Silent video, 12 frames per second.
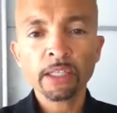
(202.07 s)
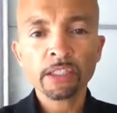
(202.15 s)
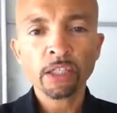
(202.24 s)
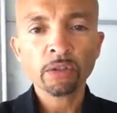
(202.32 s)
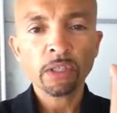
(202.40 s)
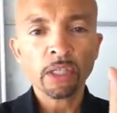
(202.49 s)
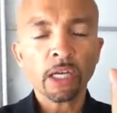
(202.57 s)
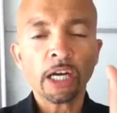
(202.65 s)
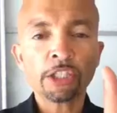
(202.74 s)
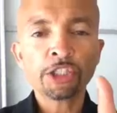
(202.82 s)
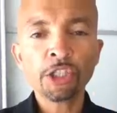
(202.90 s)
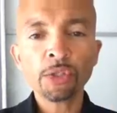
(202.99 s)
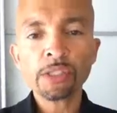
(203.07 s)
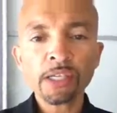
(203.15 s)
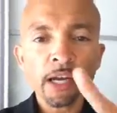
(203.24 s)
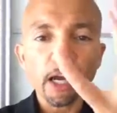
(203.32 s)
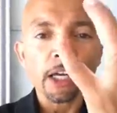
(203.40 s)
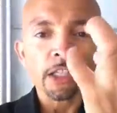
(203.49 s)
So a
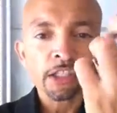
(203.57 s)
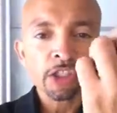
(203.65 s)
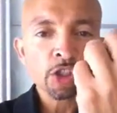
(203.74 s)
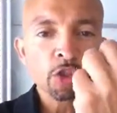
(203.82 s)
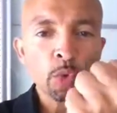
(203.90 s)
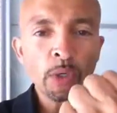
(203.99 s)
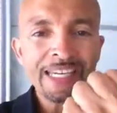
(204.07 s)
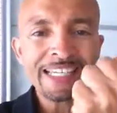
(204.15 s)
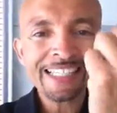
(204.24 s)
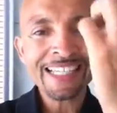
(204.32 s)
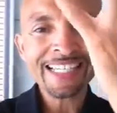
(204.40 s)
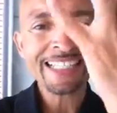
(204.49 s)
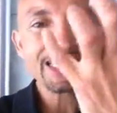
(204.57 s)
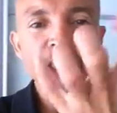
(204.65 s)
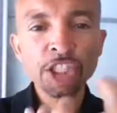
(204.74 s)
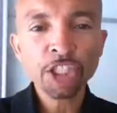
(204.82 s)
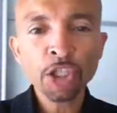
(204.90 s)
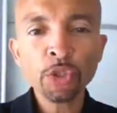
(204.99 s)
juicer squeezes the
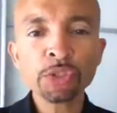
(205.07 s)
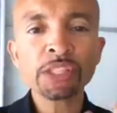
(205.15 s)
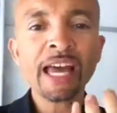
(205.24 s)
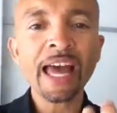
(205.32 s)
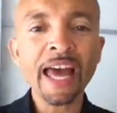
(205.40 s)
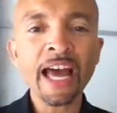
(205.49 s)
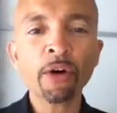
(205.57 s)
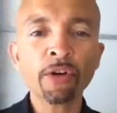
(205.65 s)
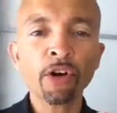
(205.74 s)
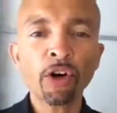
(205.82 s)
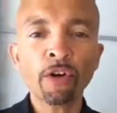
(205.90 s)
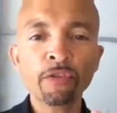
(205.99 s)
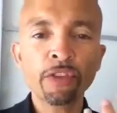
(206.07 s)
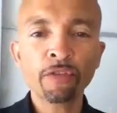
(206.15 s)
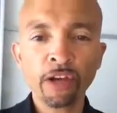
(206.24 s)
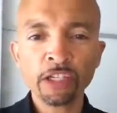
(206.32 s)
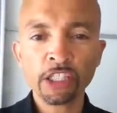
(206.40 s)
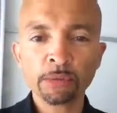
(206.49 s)
juice out of the
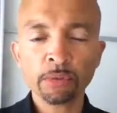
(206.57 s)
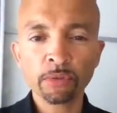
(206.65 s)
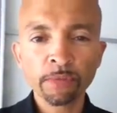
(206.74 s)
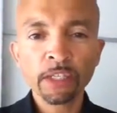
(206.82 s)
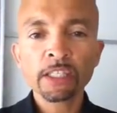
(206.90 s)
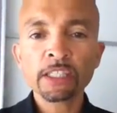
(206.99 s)
vegetable.